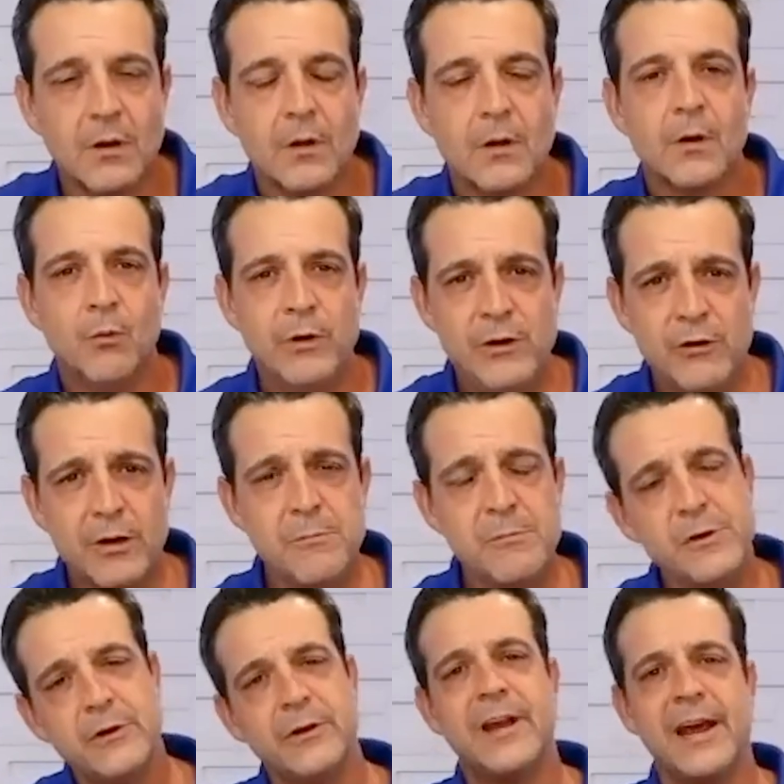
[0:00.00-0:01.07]
When you're
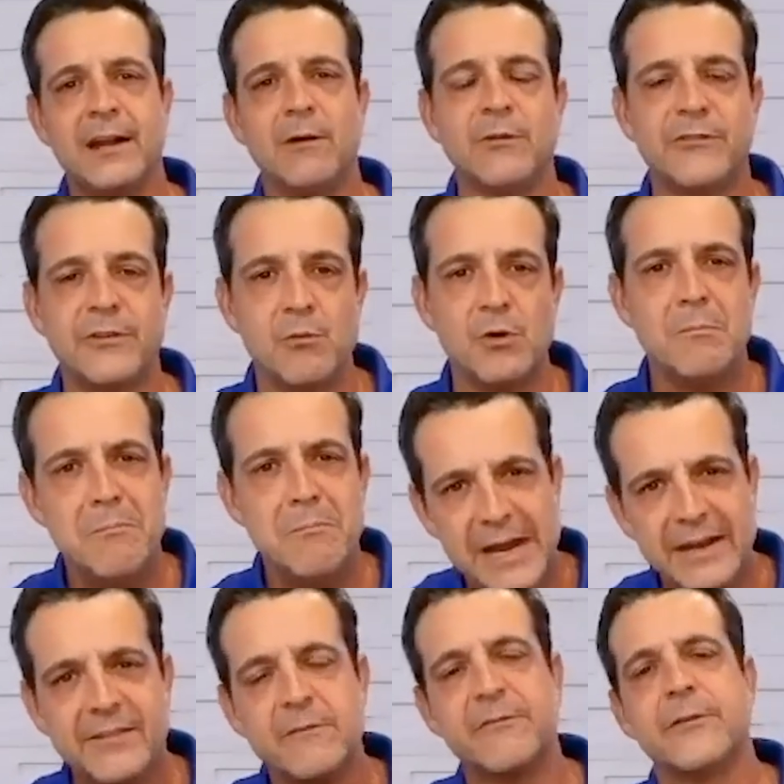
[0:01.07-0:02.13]
communicating with someone,
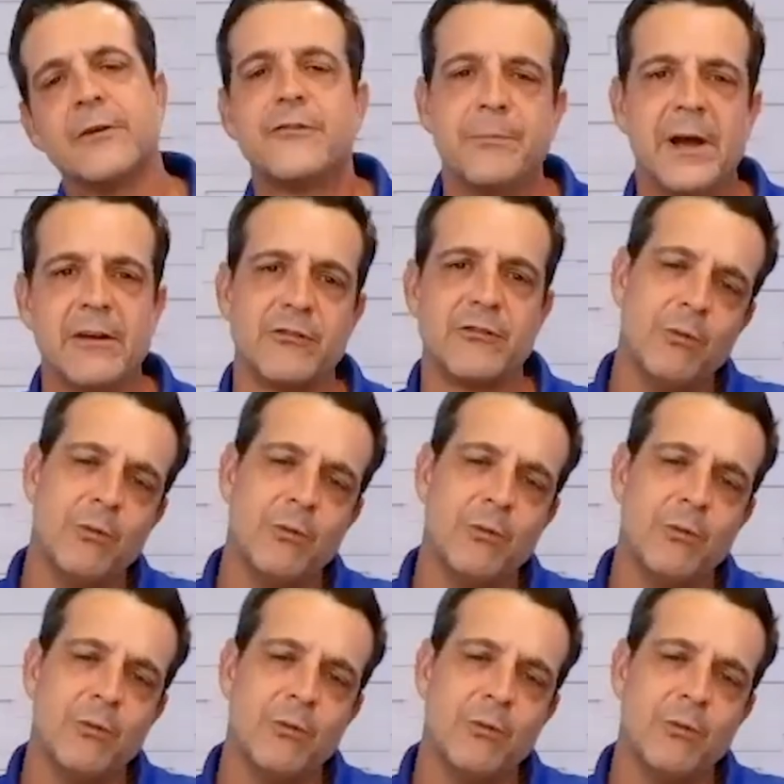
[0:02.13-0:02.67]
make them feel special.